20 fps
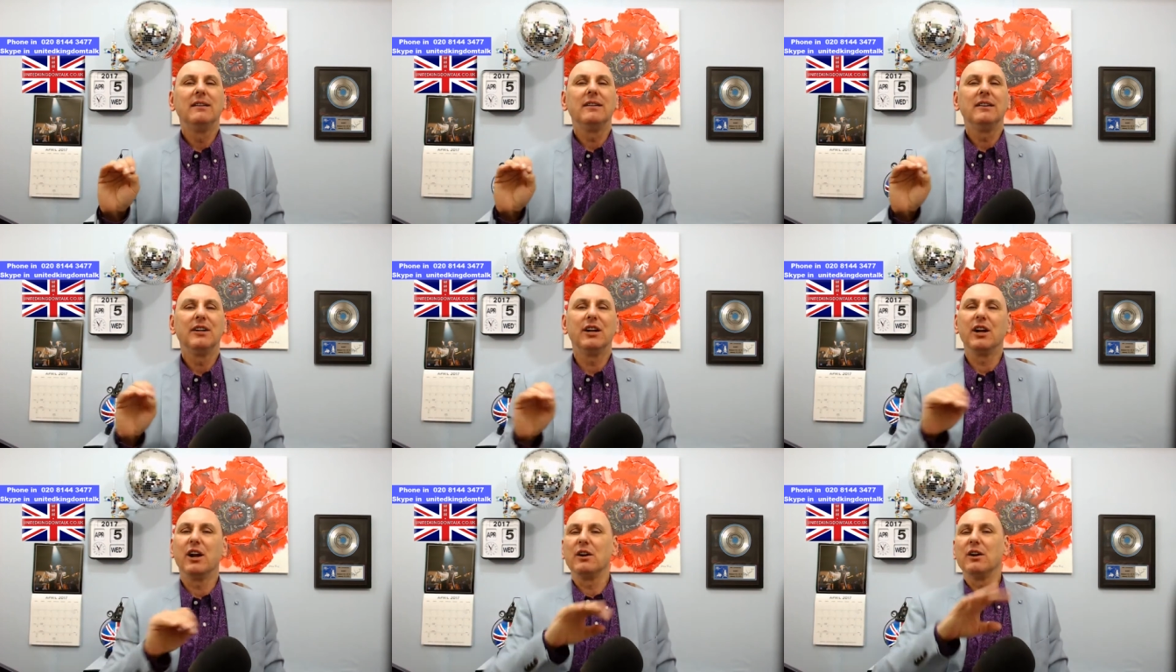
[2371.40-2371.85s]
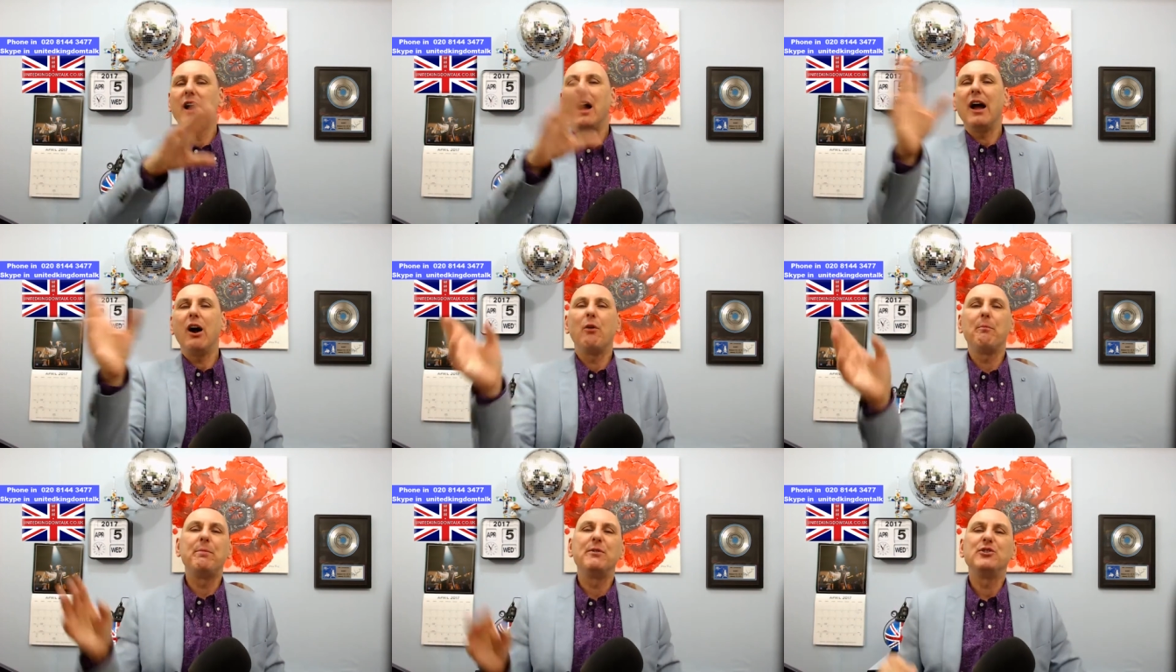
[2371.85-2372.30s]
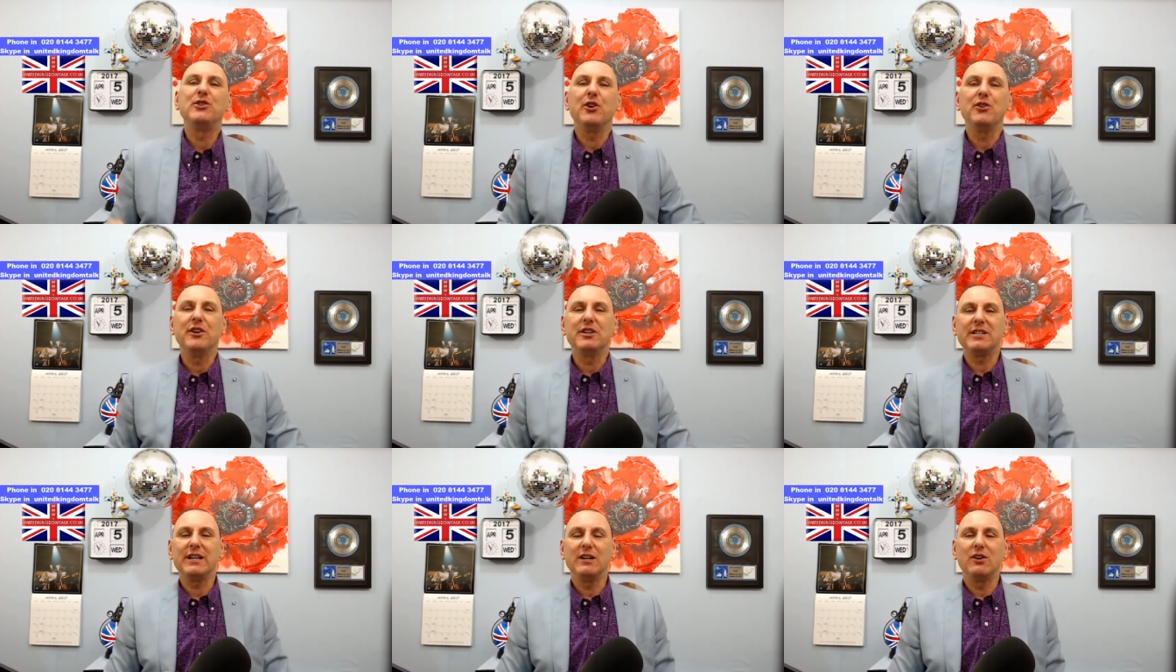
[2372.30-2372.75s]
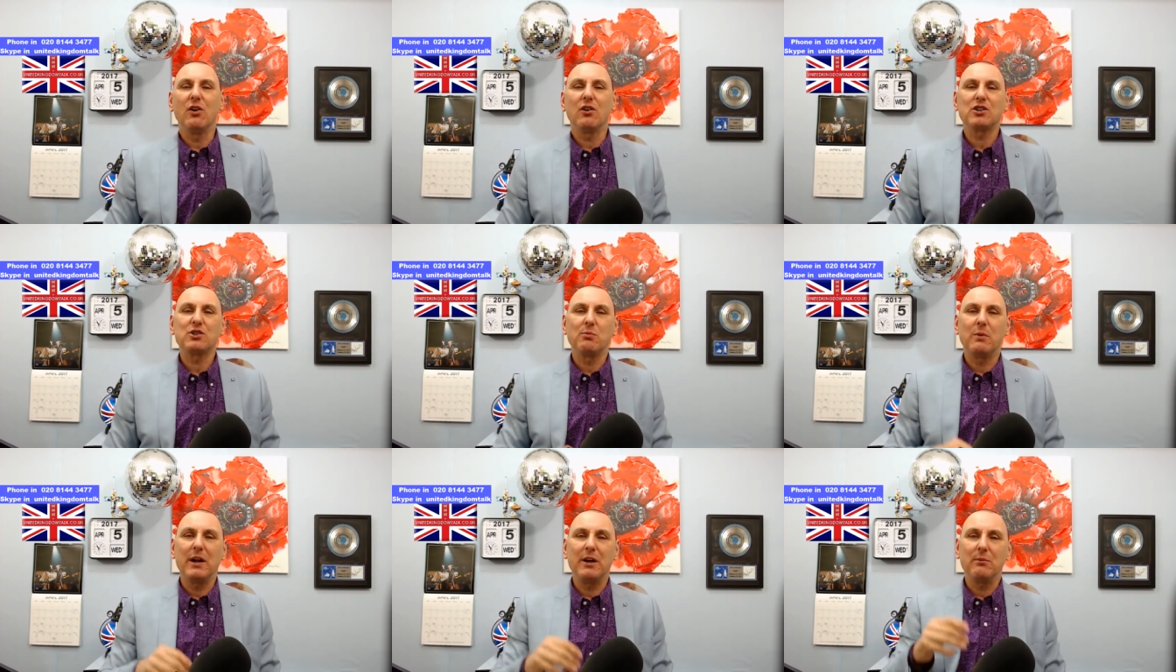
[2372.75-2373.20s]
You know, like Opportunity
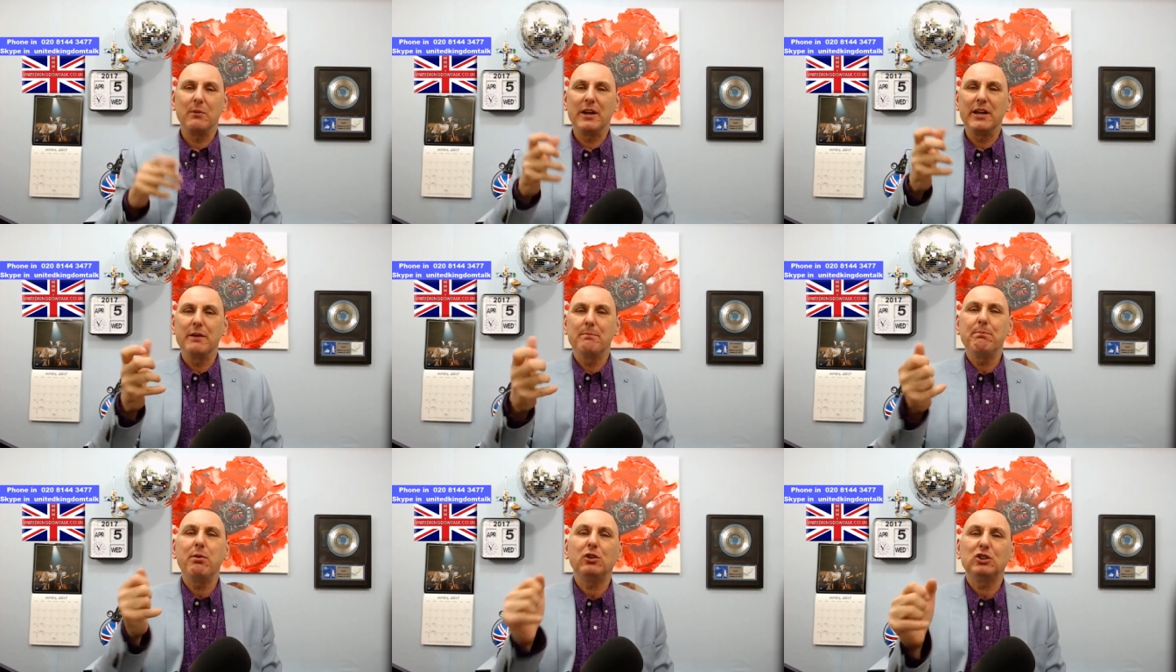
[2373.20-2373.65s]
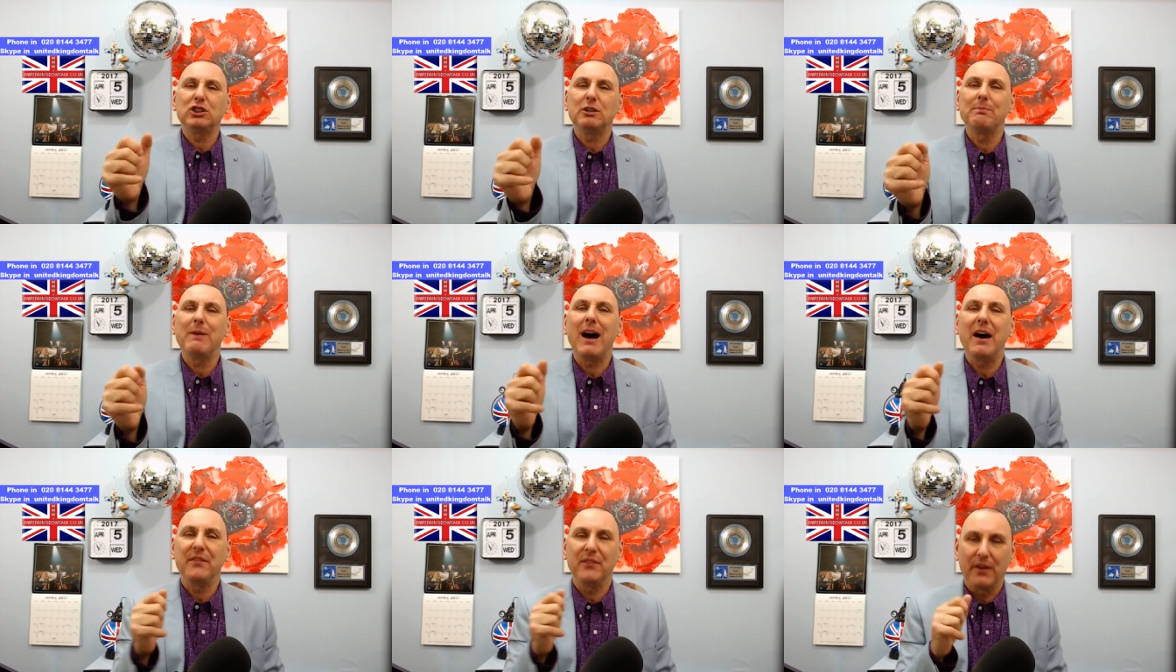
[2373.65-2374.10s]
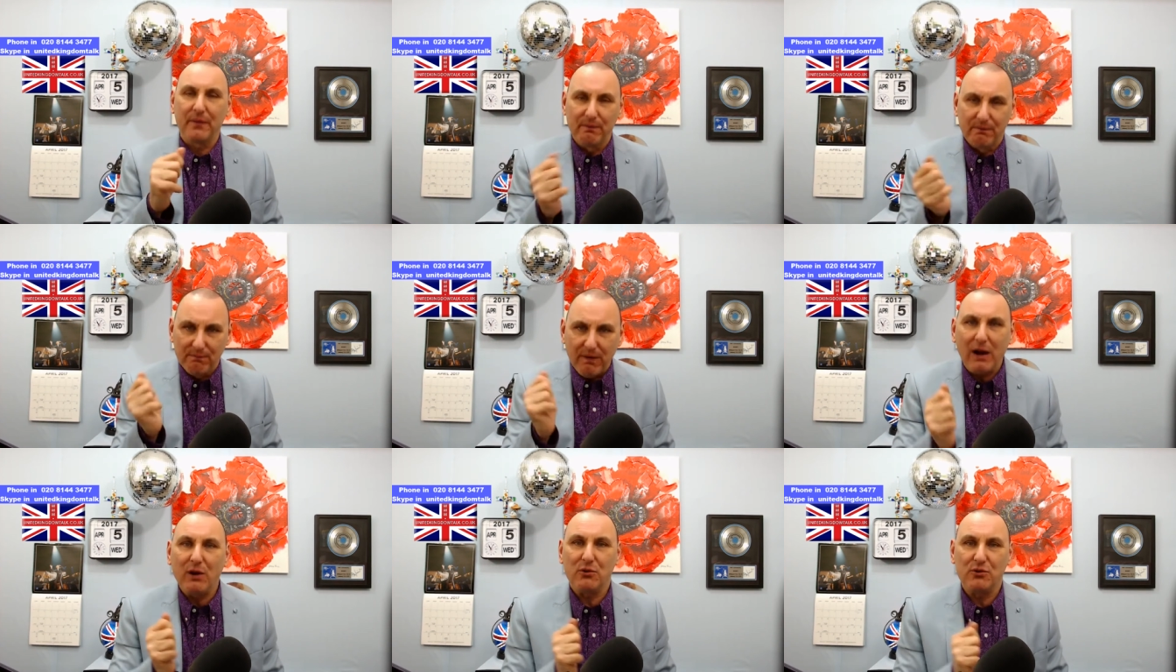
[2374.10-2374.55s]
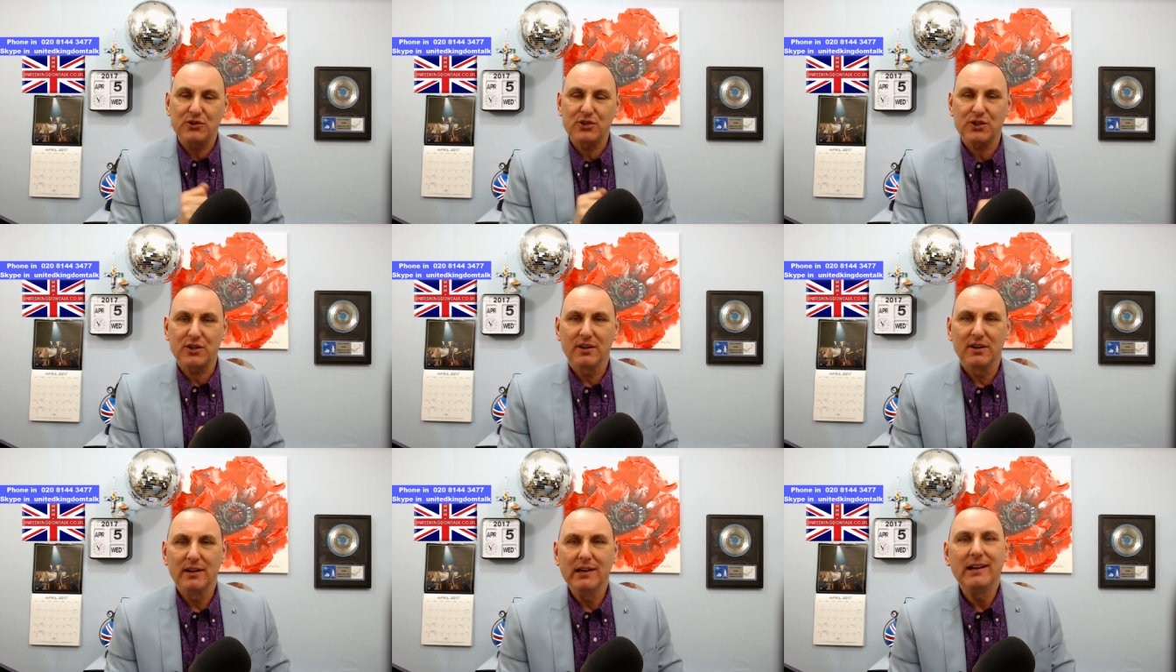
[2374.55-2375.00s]
Knocks, where, where you push a button and vote.